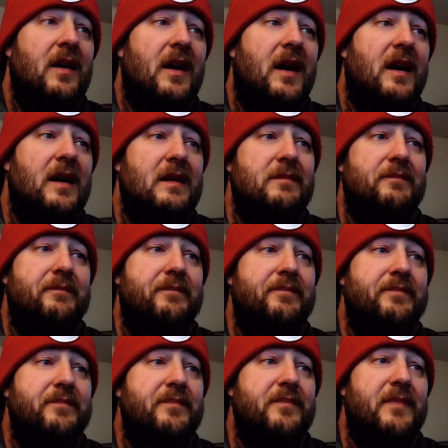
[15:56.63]
I'm
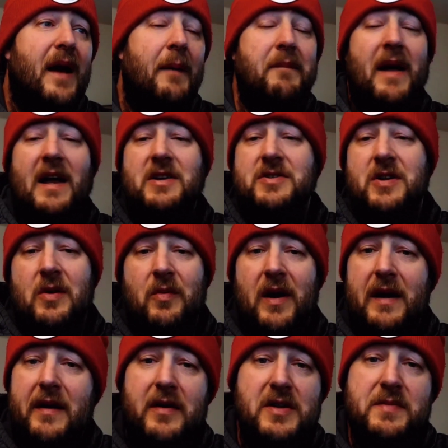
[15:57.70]
not sure
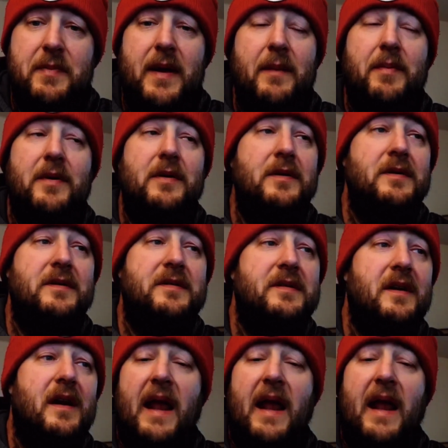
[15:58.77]
why other people's